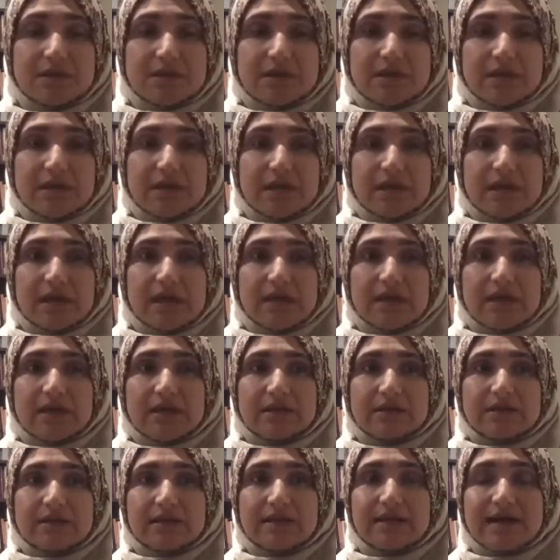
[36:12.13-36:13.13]
And
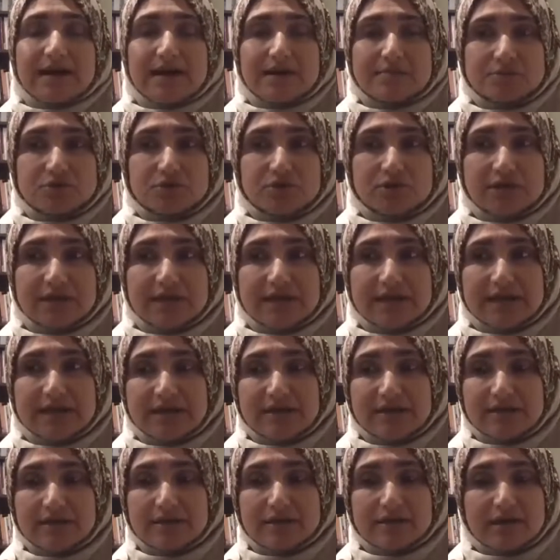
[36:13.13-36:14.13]
alhamdulillah,
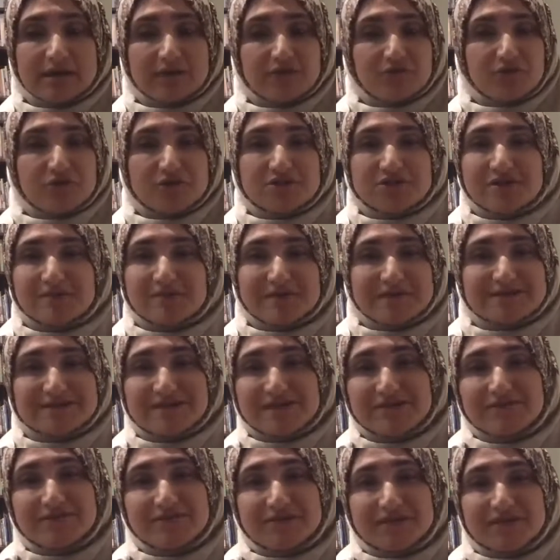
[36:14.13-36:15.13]
I've worked on myself
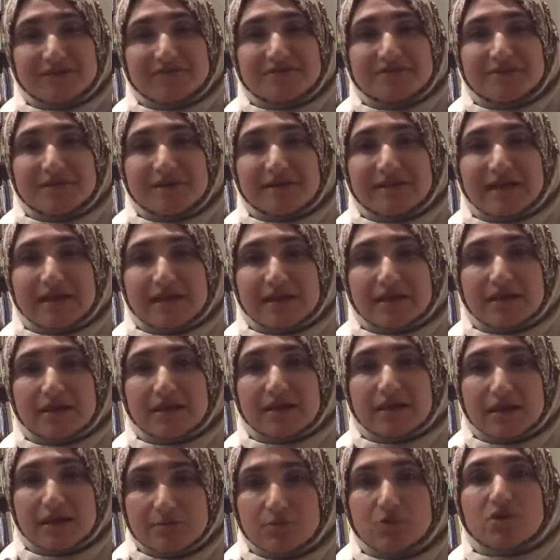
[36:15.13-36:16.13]
enough to be like,
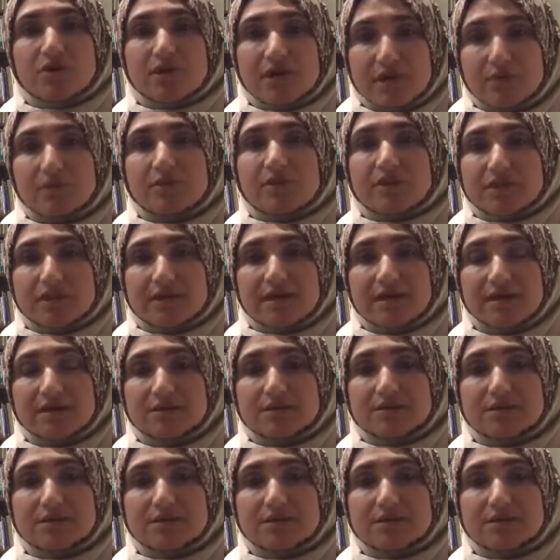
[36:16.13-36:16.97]
I'm okay with that.